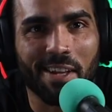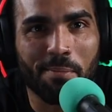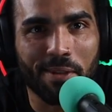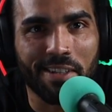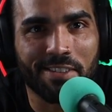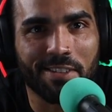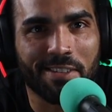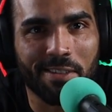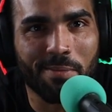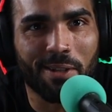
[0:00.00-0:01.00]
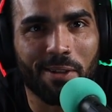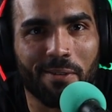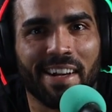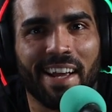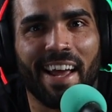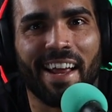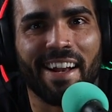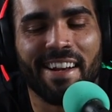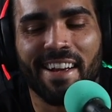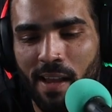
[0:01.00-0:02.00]
"Please, just leave me alone."
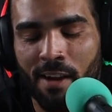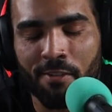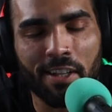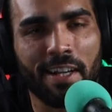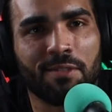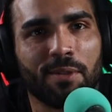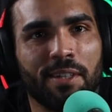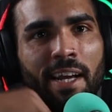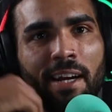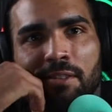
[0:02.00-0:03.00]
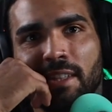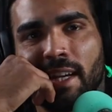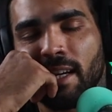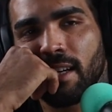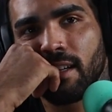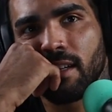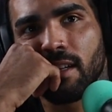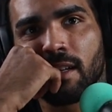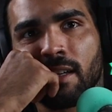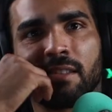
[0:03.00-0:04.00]
And I realized one day I was like,
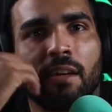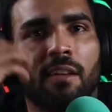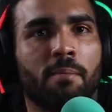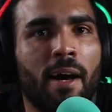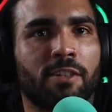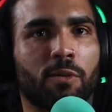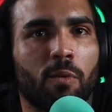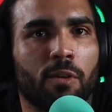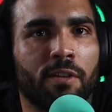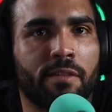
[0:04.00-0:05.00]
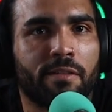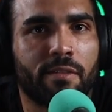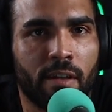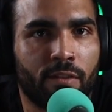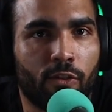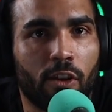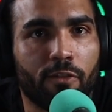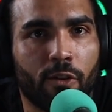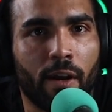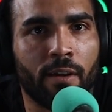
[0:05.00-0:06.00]
because the magic world it's full of
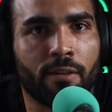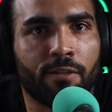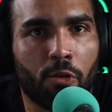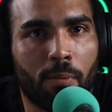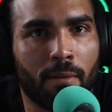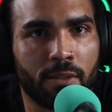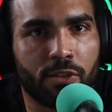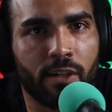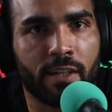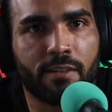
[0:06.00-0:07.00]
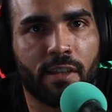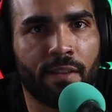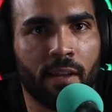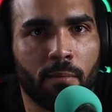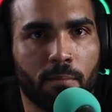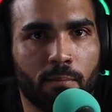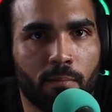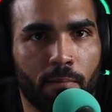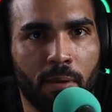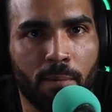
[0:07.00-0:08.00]
creators who publish tricks, and then
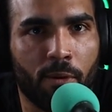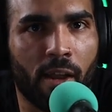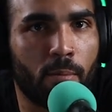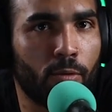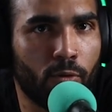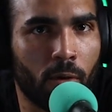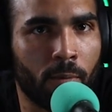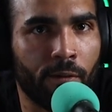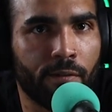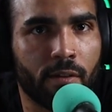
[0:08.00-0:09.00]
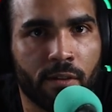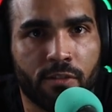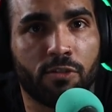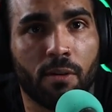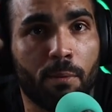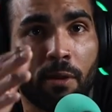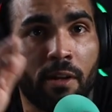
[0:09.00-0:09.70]
people that are performers. Because there's some people that are